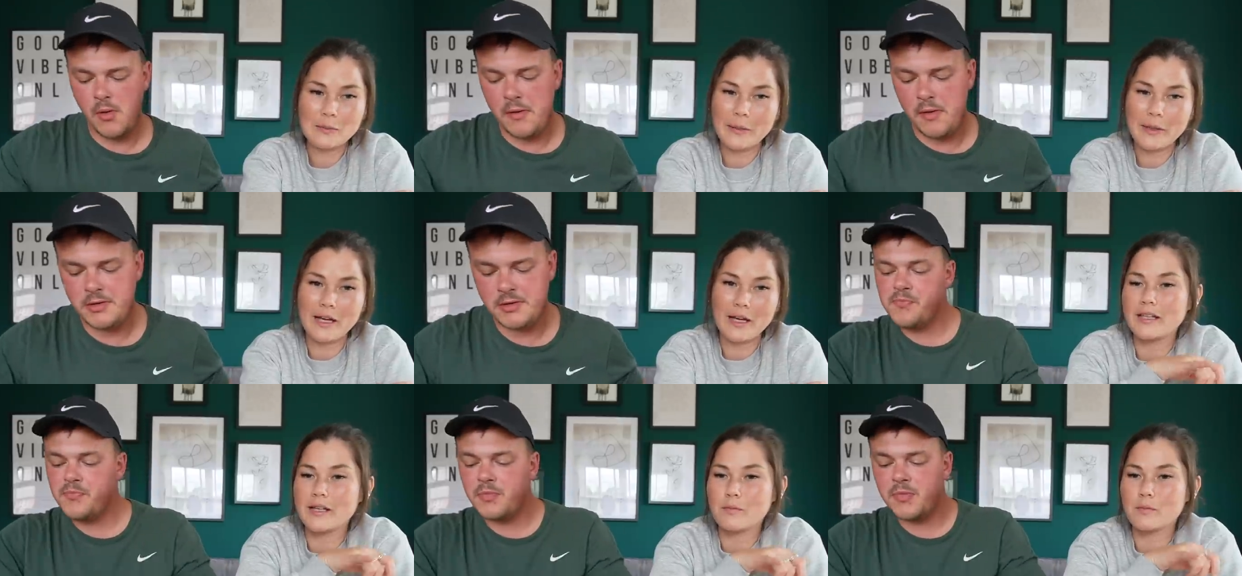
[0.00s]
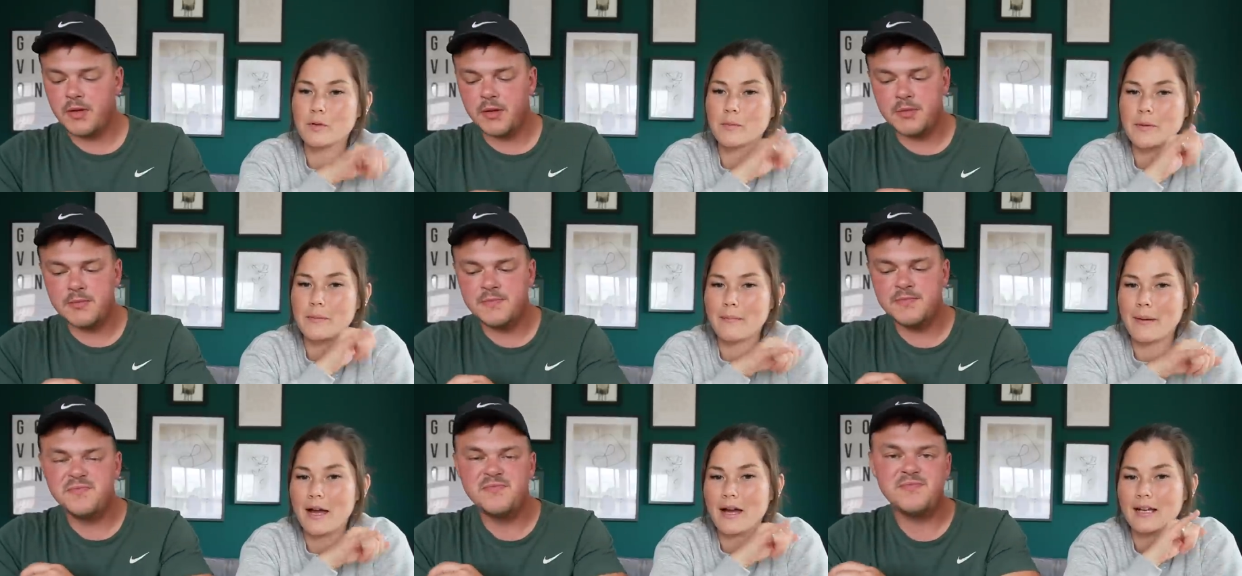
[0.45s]
Speaker 1: bit, and then we'll be
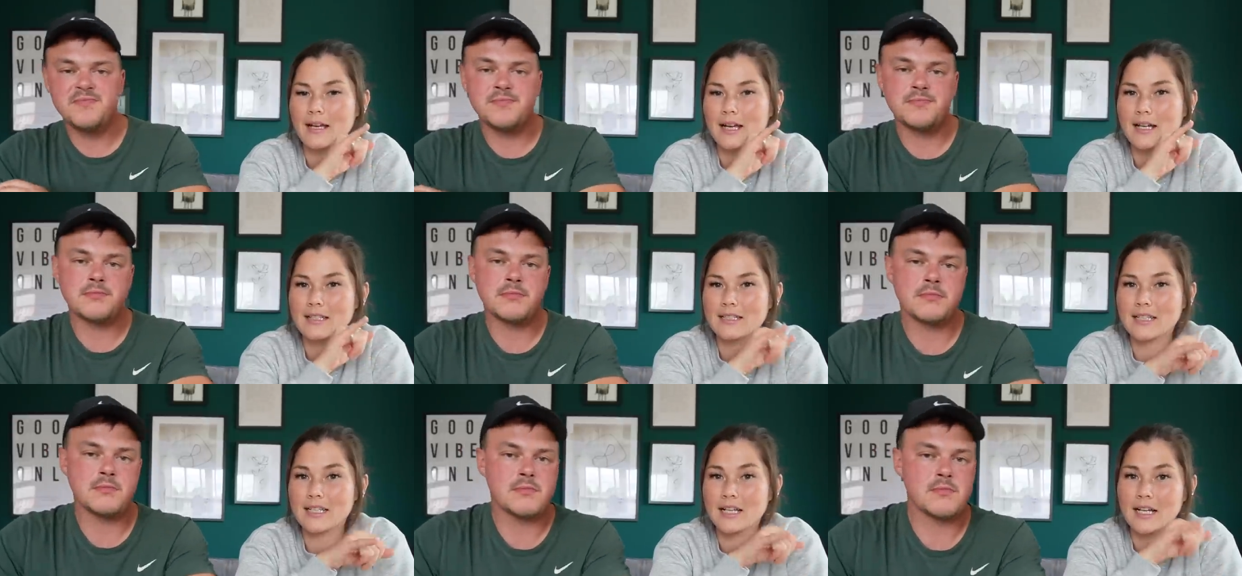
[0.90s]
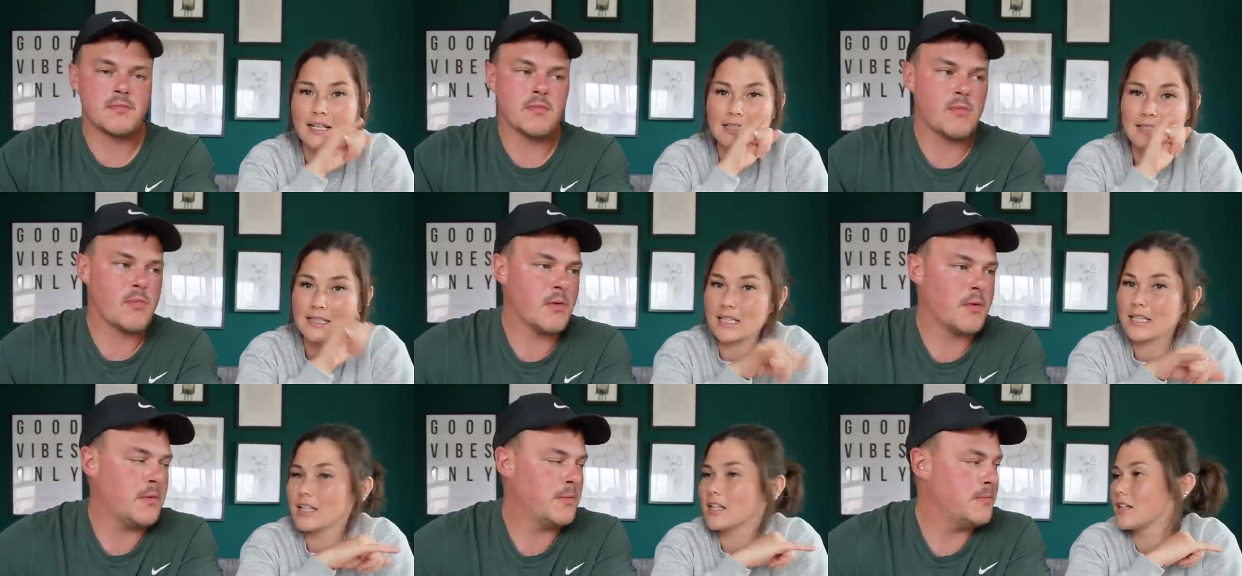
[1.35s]
back at dinner. And
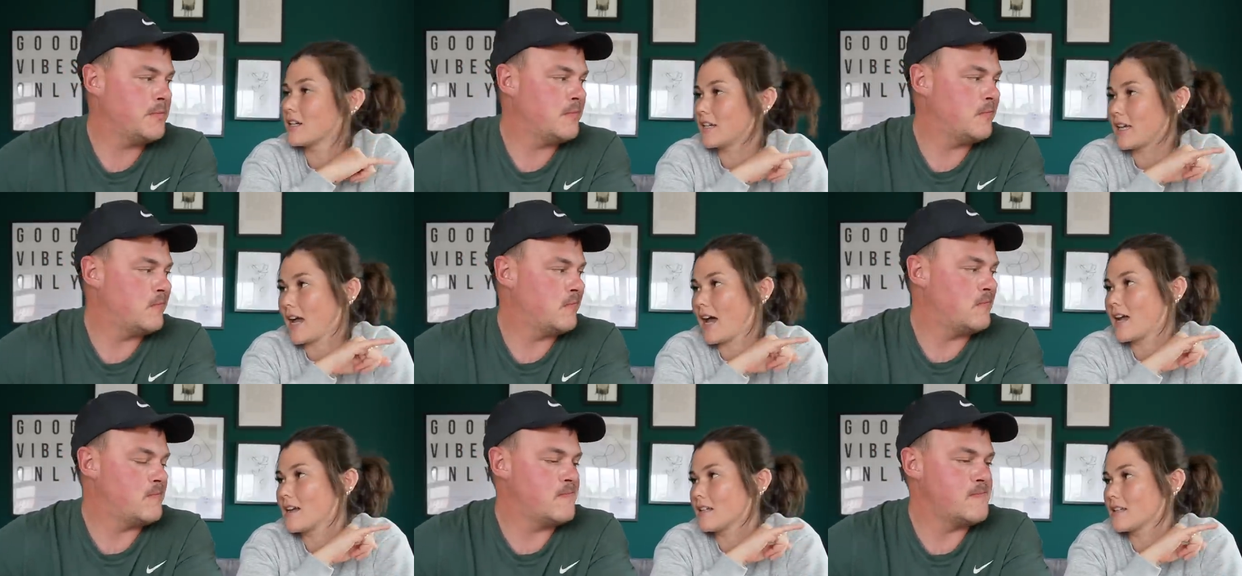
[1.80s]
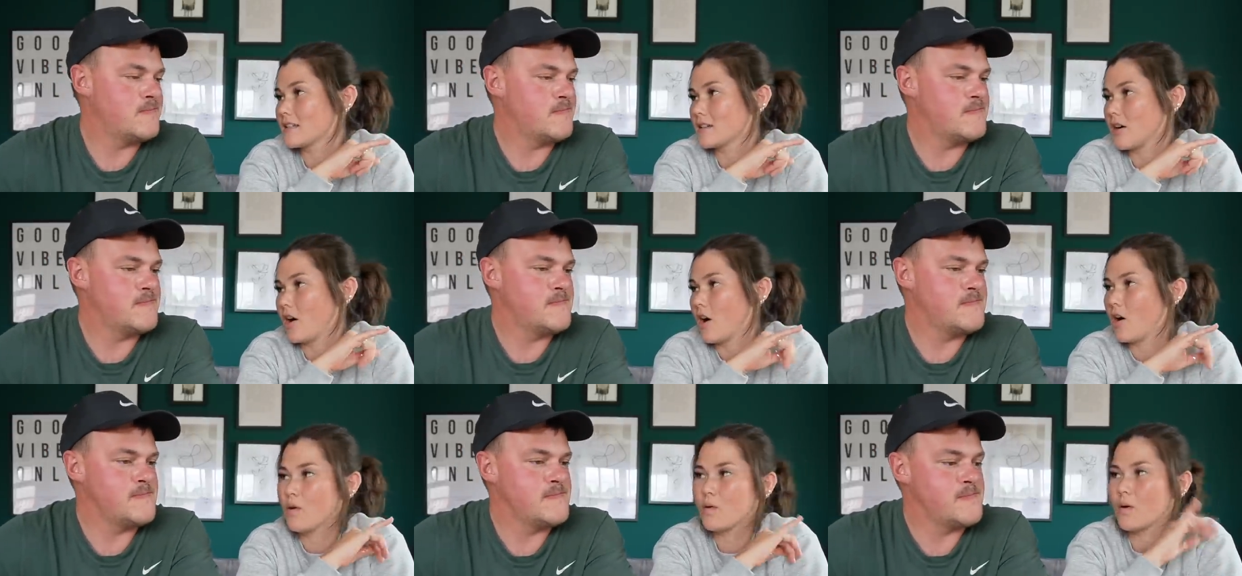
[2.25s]
dinner again is a
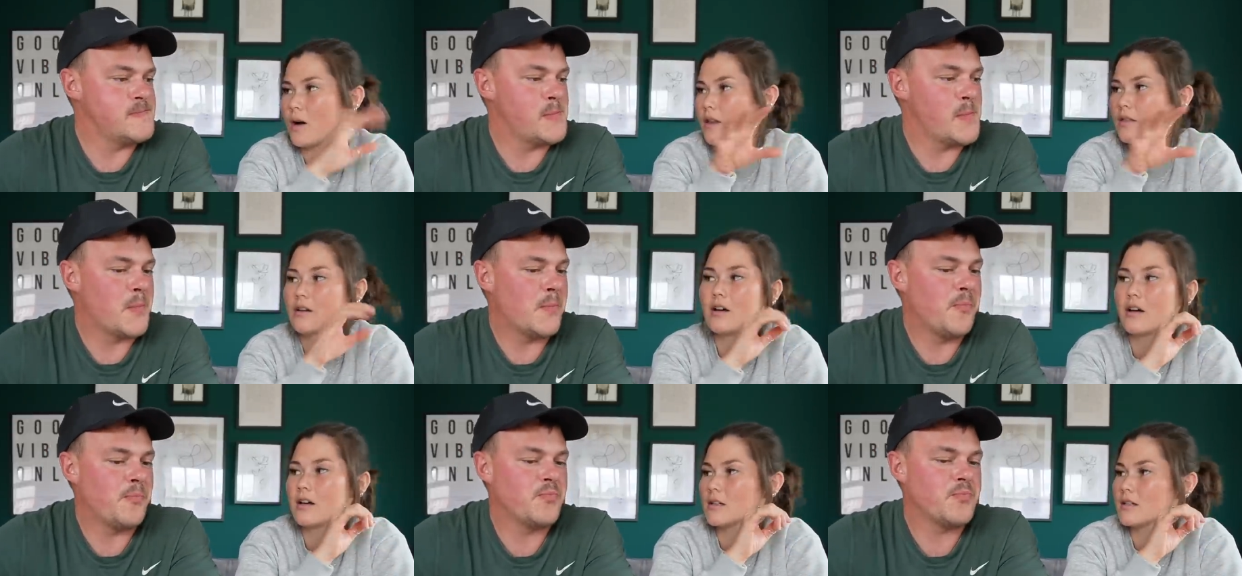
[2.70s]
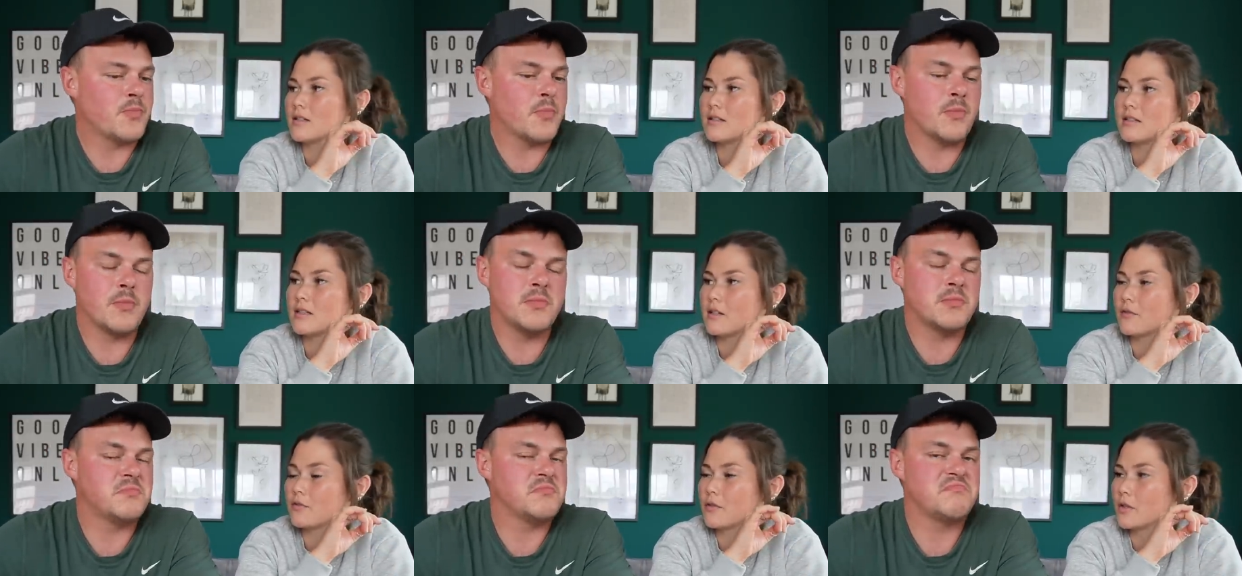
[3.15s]
whole other
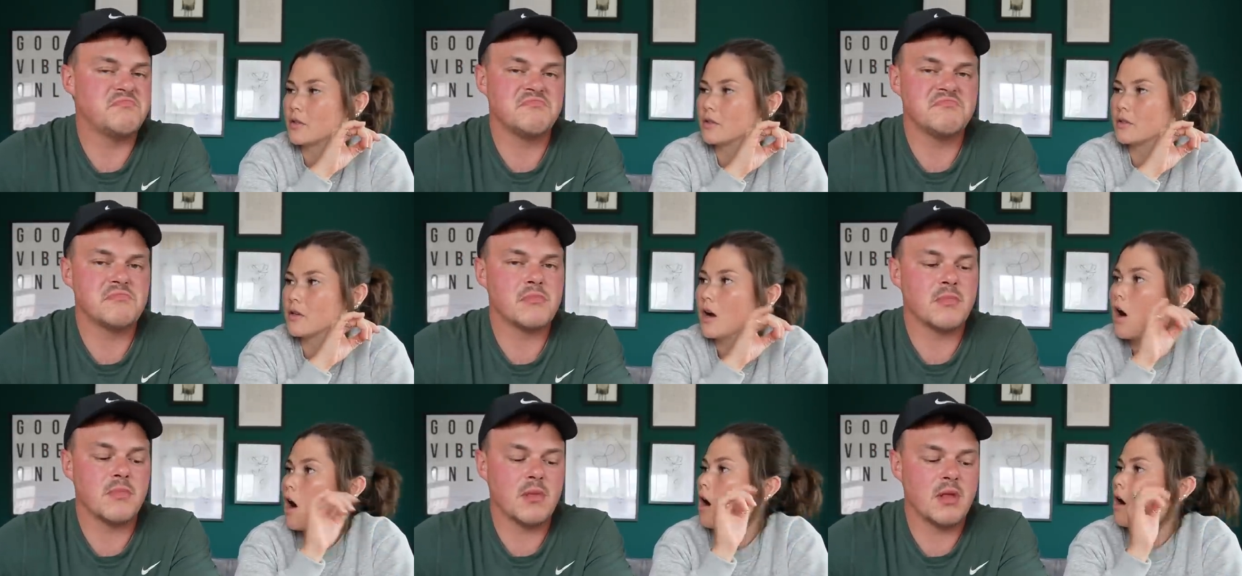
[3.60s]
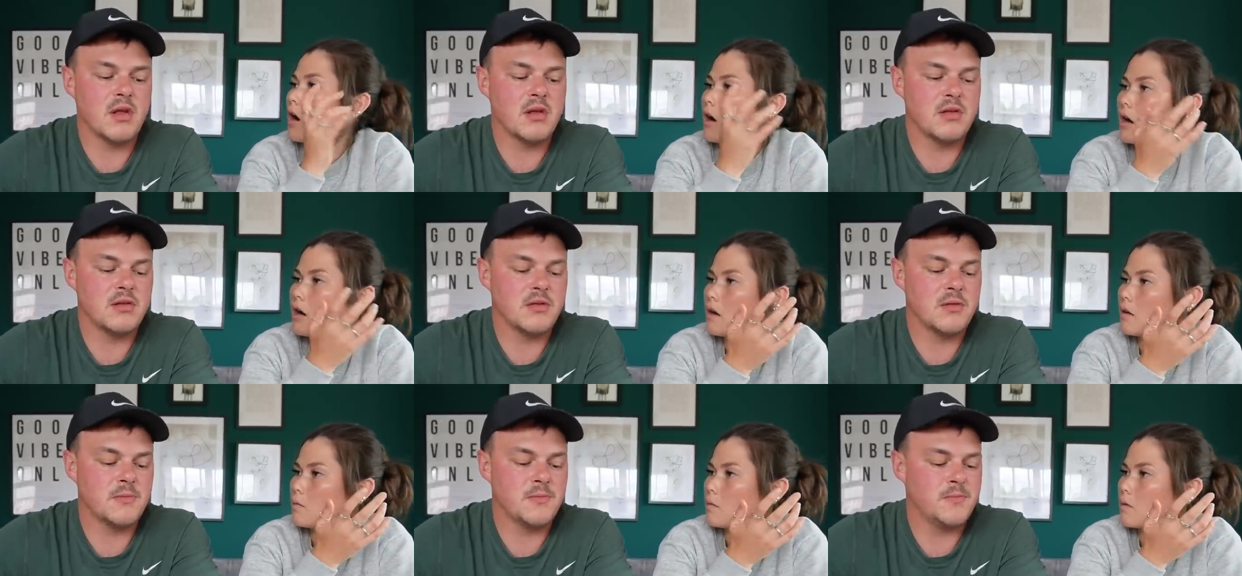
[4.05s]
different.
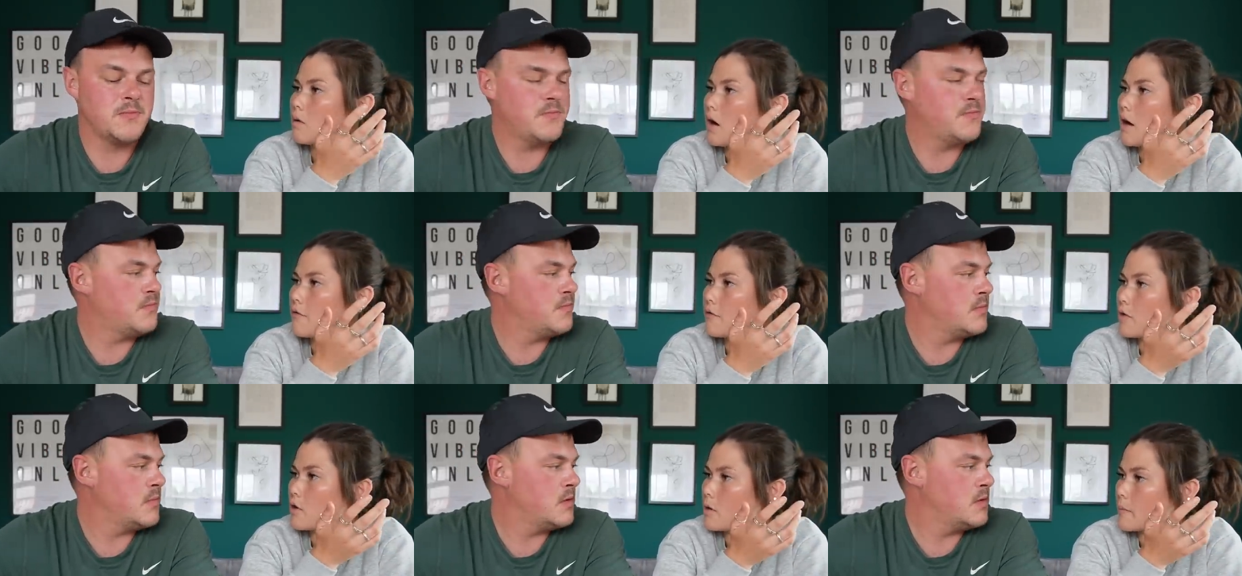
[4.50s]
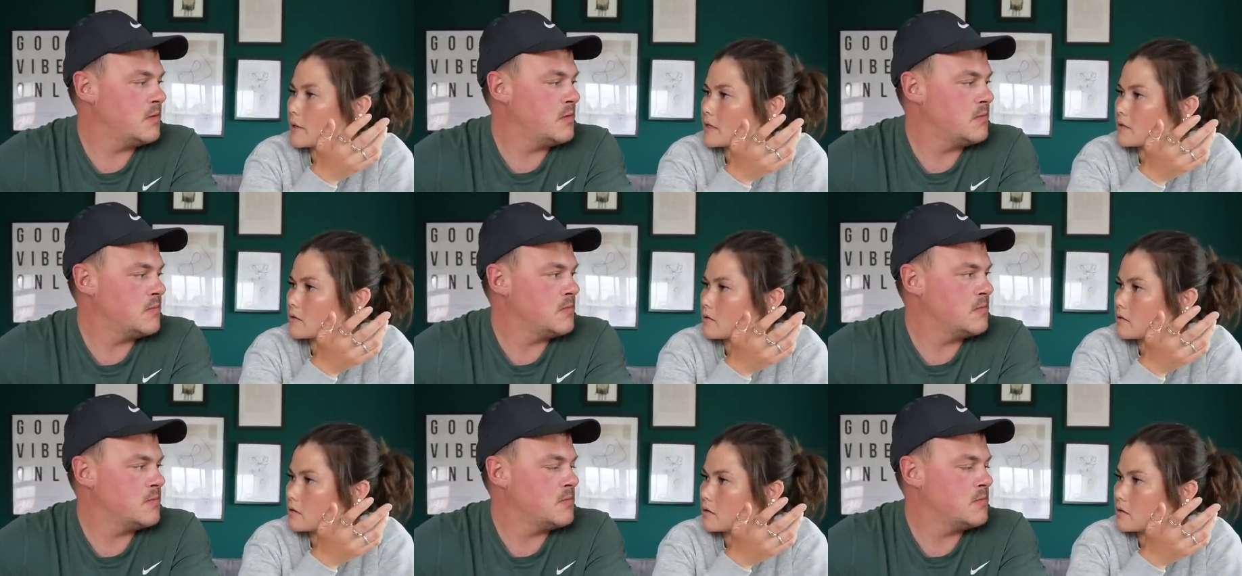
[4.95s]
I forgot about.